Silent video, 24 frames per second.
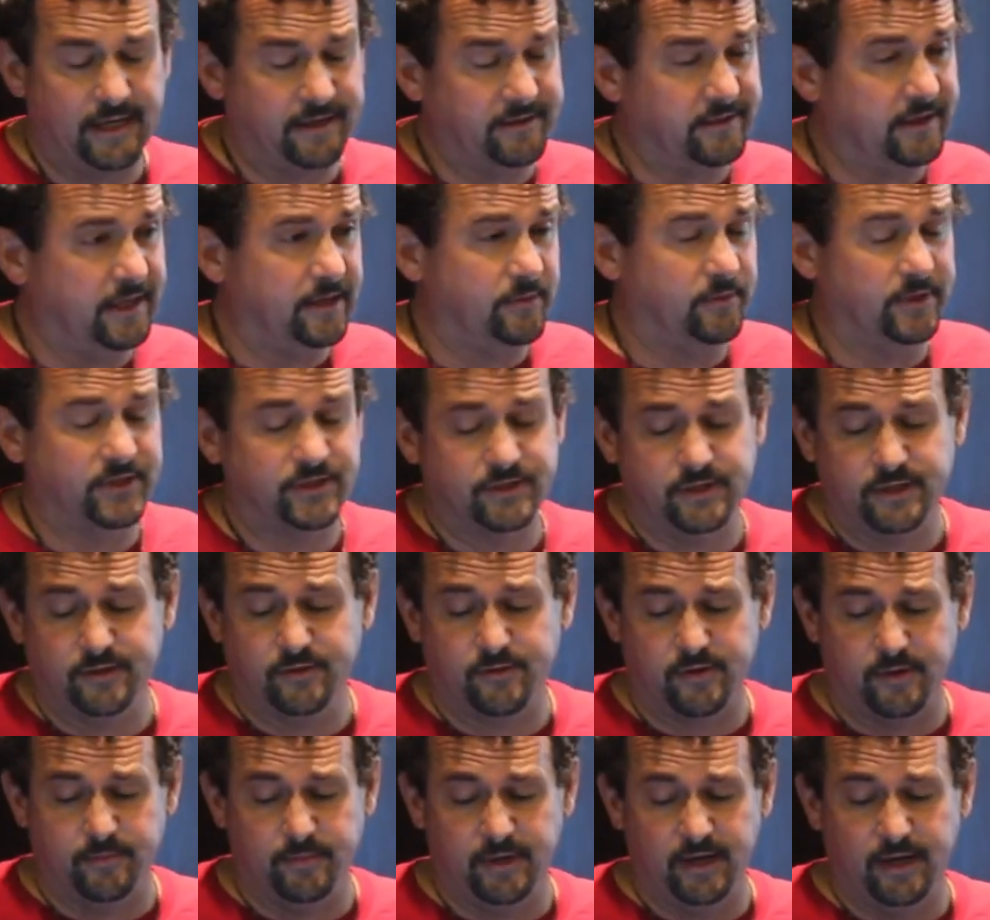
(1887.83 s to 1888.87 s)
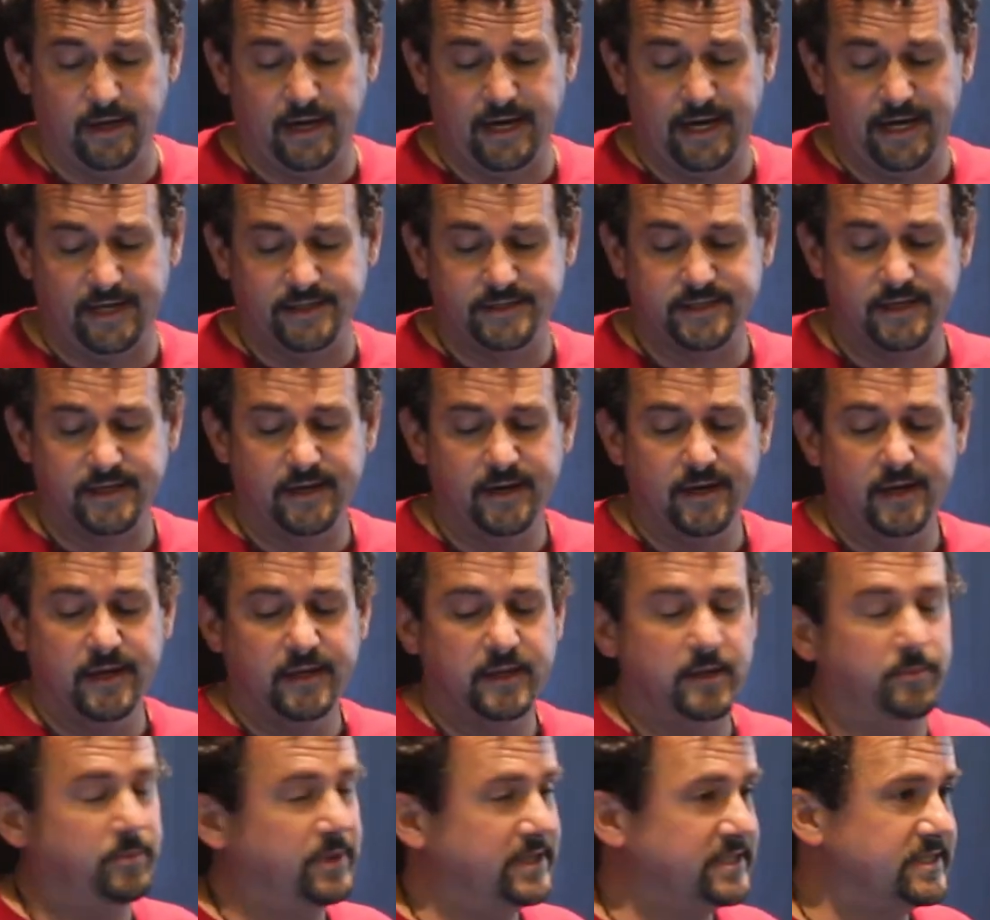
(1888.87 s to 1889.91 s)
I think we should criminalize
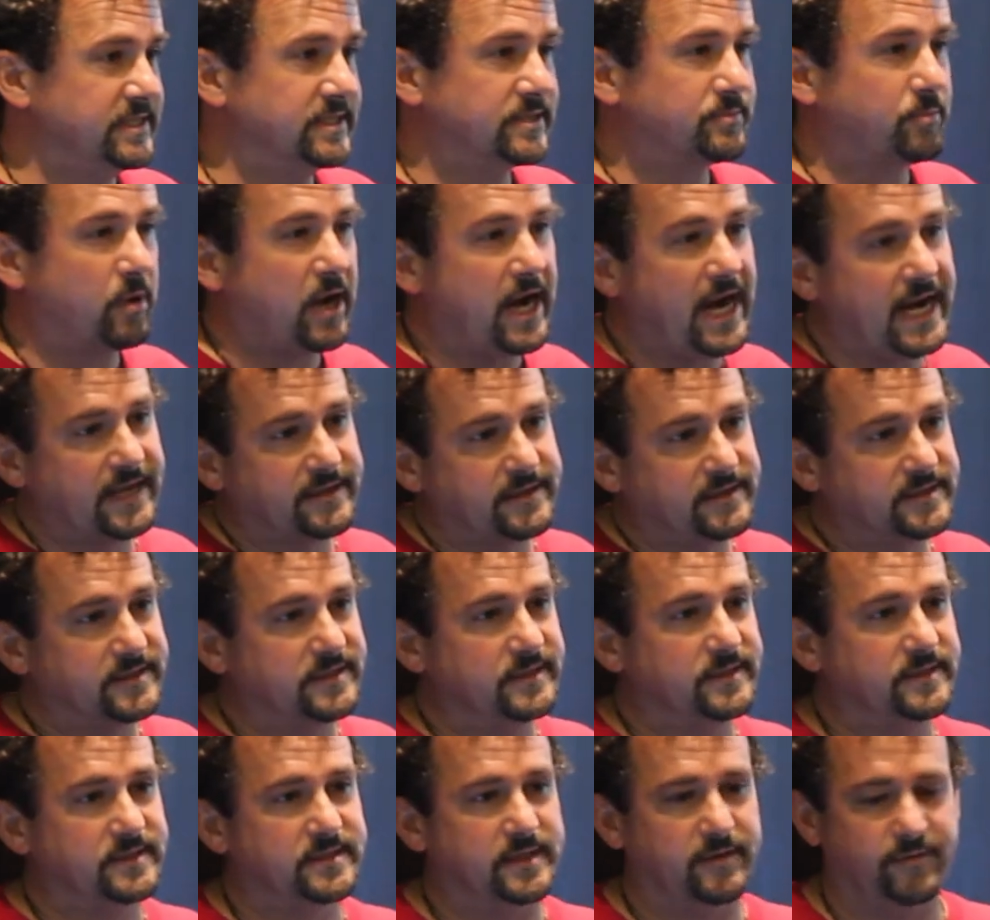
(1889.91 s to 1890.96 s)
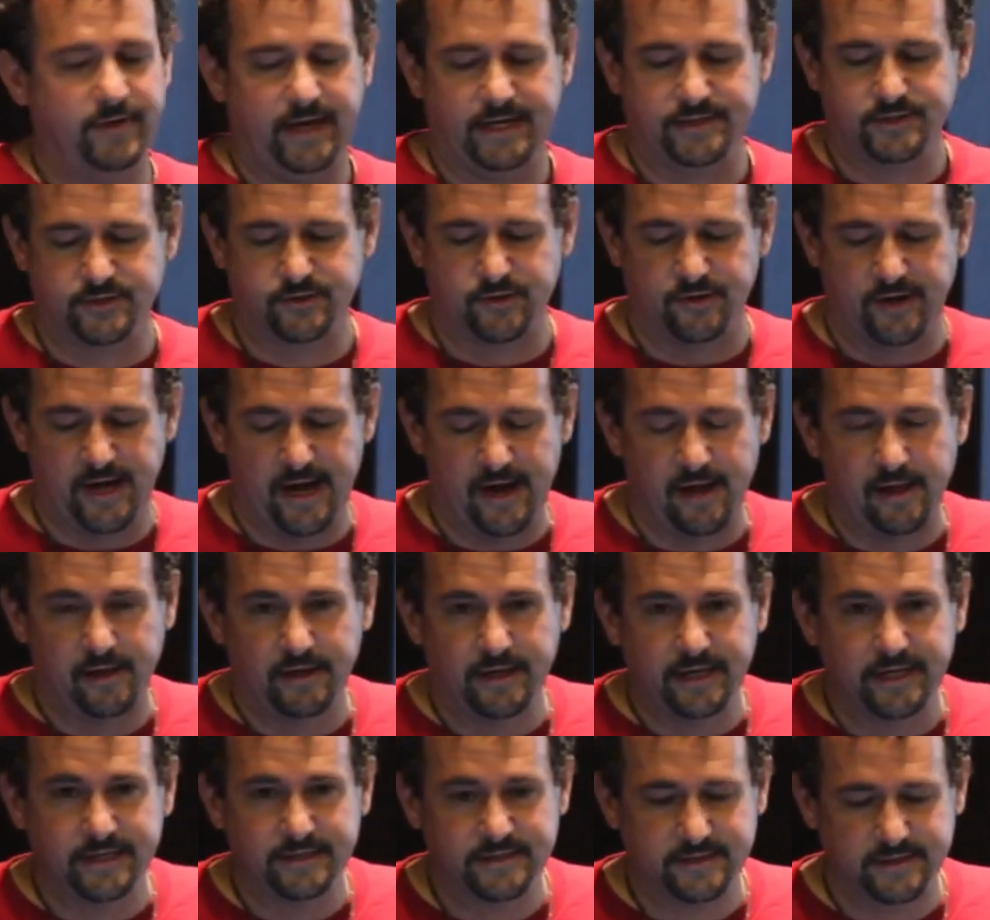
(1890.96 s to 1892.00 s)
the business practices of
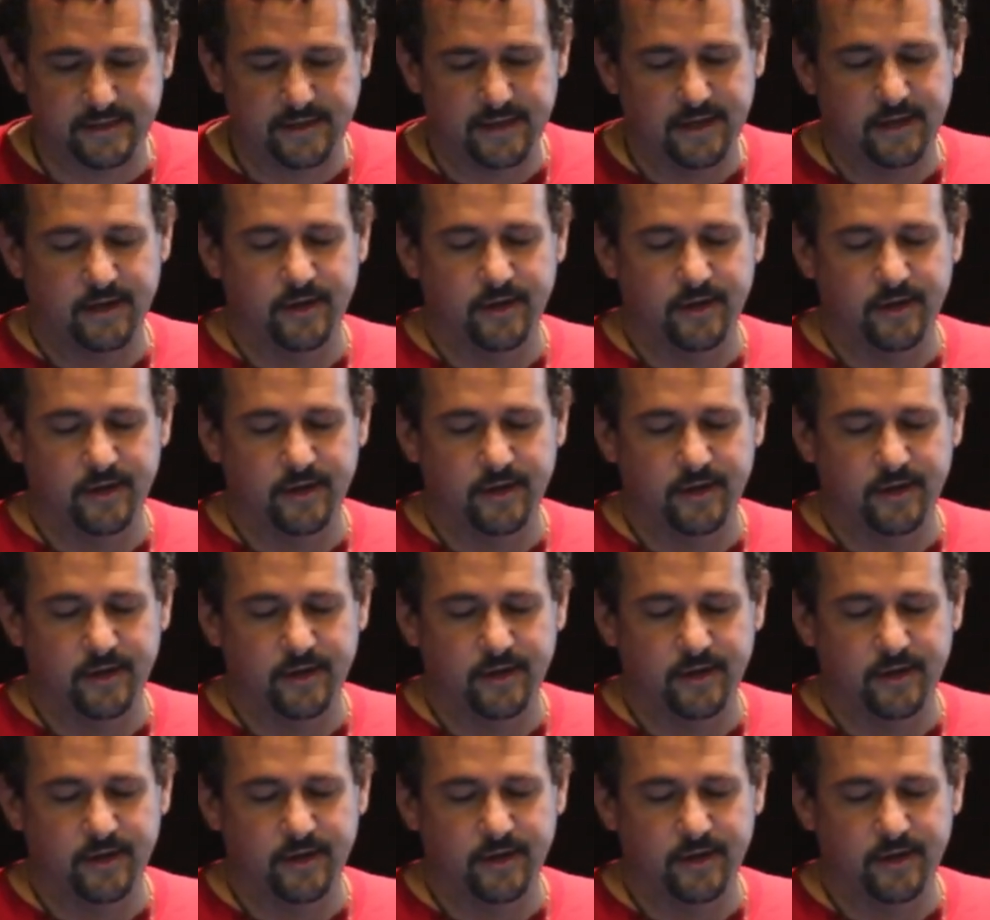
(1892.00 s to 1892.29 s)
externalities,